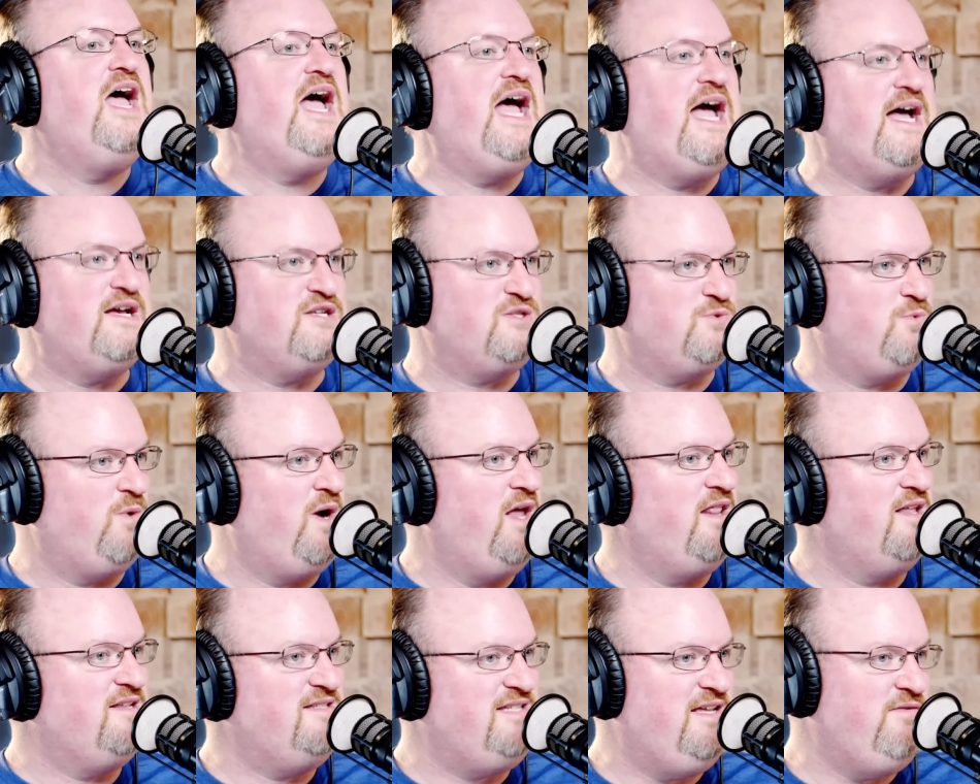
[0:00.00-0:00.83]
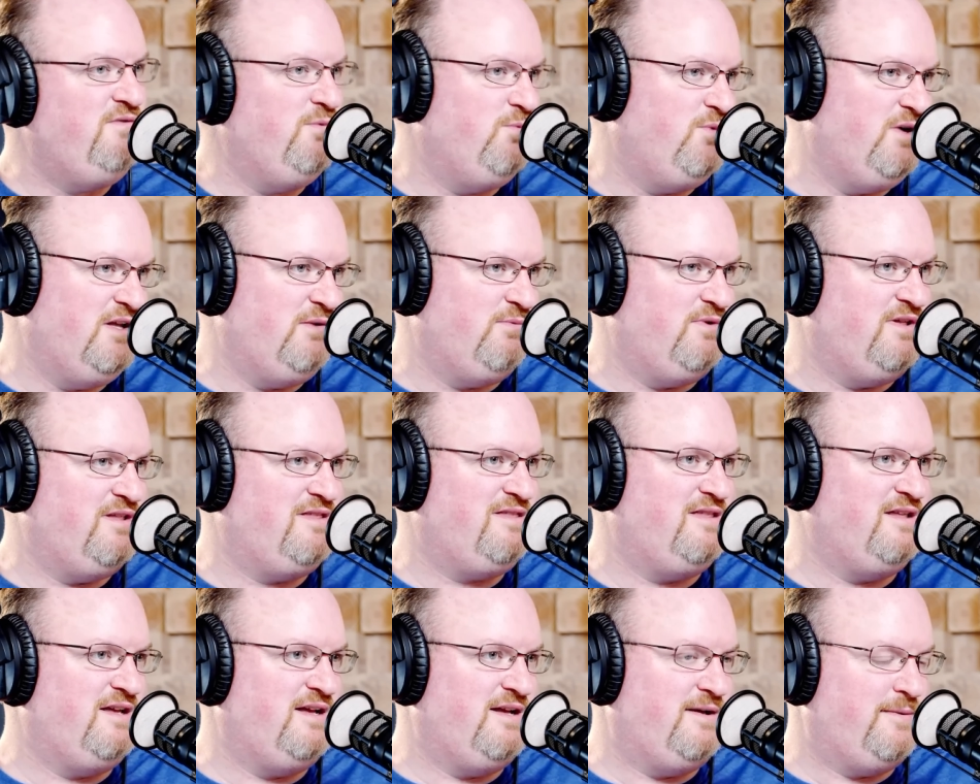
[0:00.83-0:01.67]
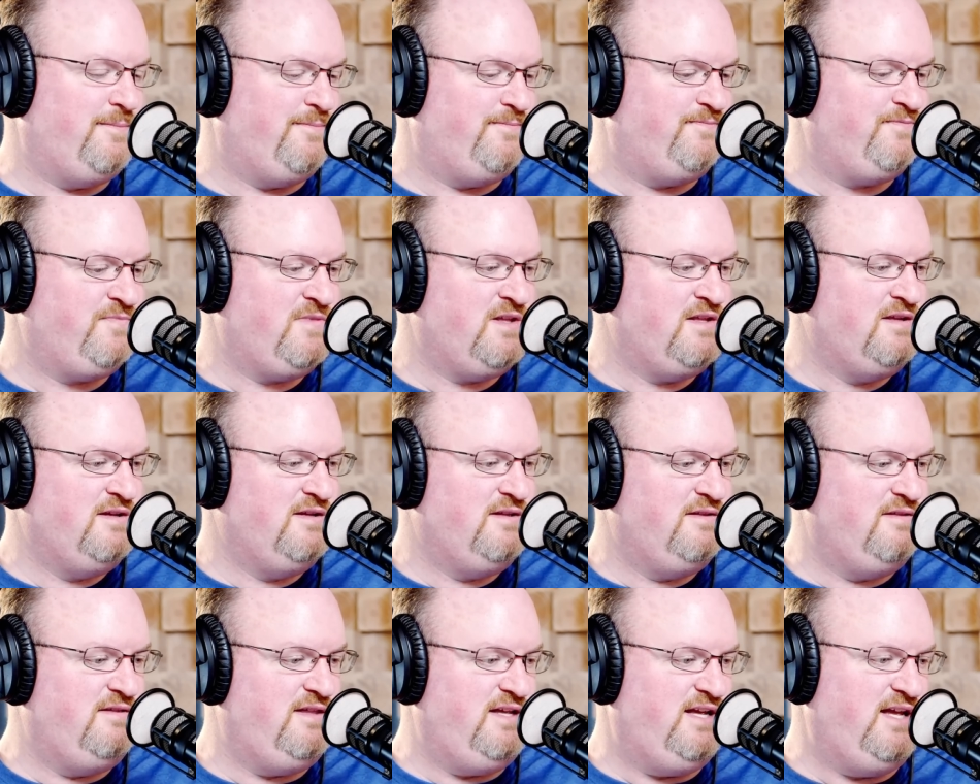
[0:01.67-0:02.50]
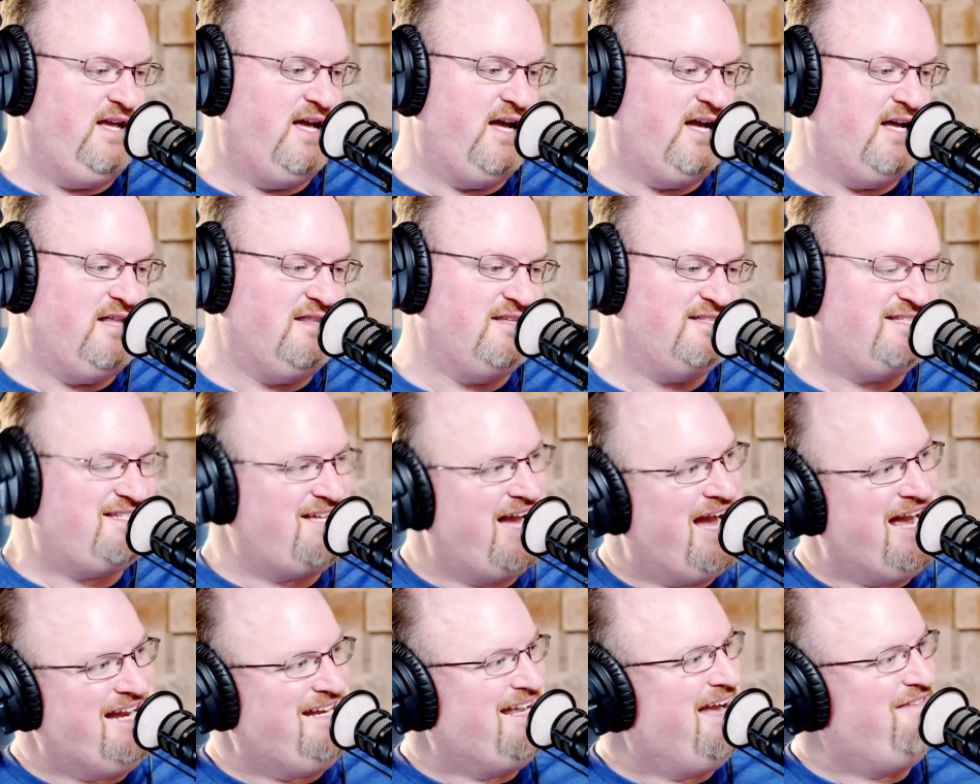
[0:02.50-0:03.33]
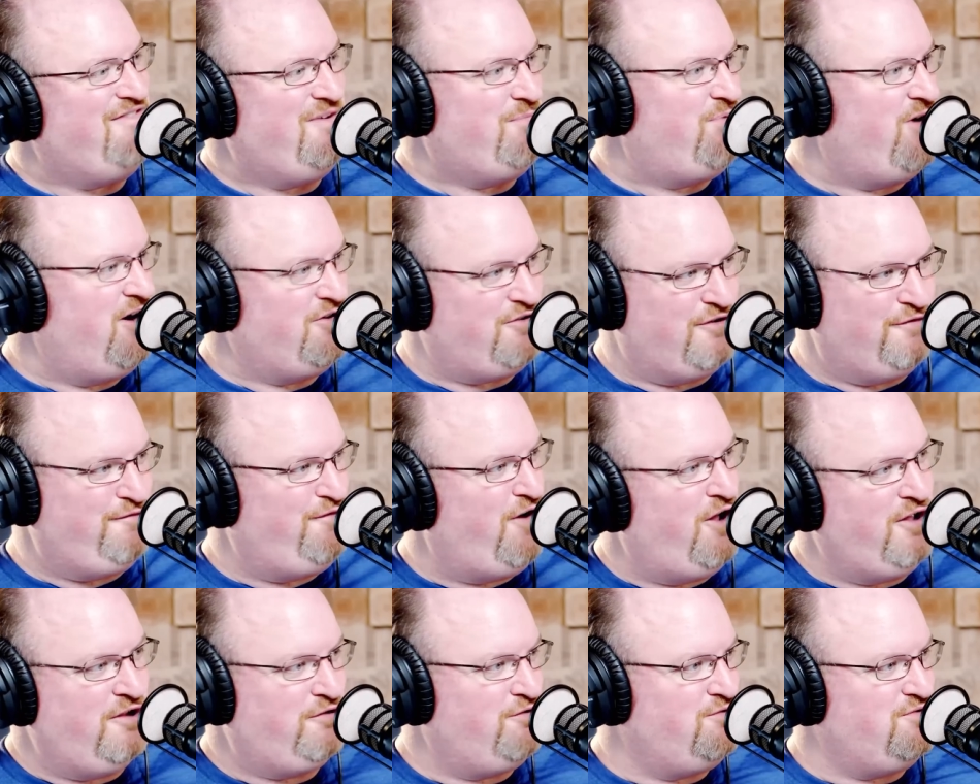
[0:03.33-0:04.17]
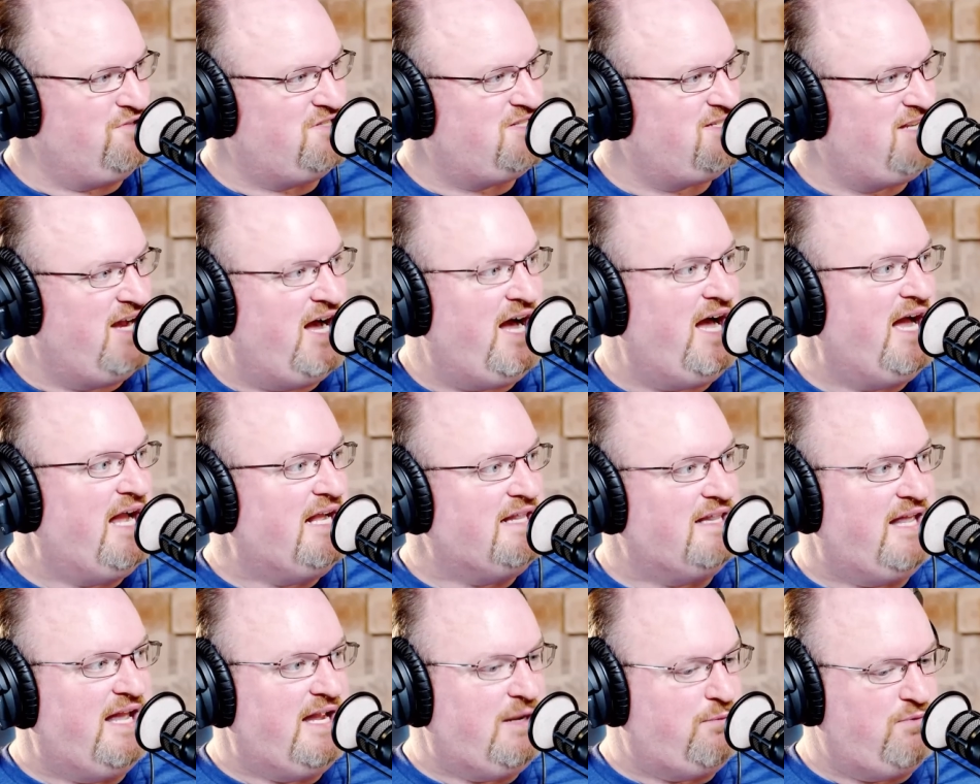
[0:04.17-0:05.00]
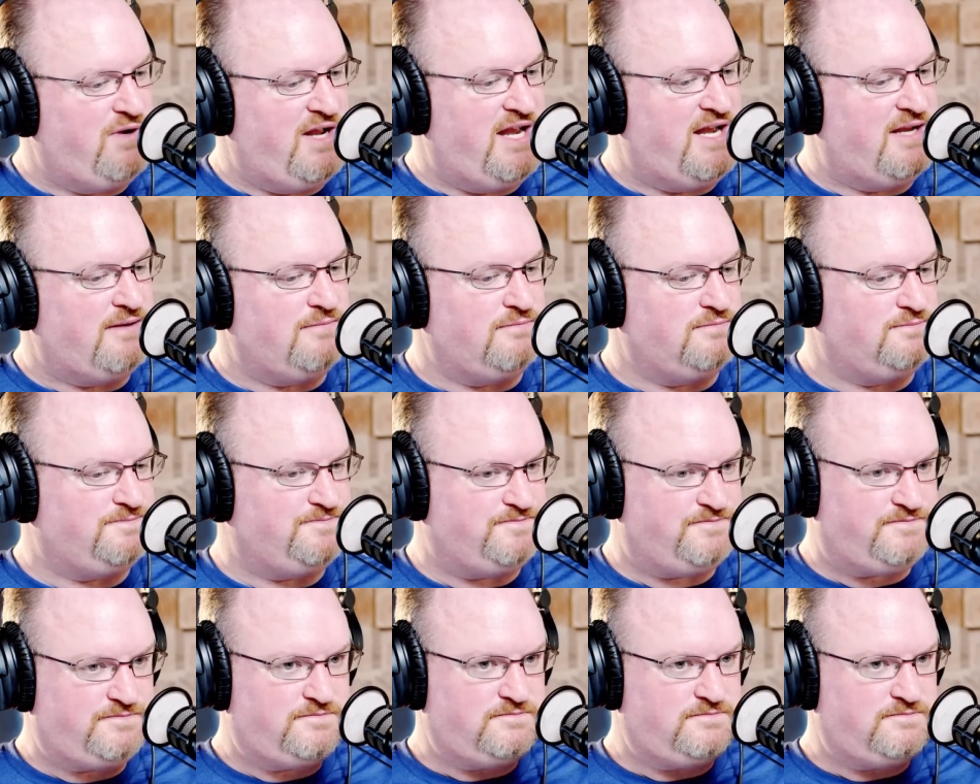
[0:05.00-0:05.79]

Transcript: as well as even with the skydiving part, they're falling through the sky, like, and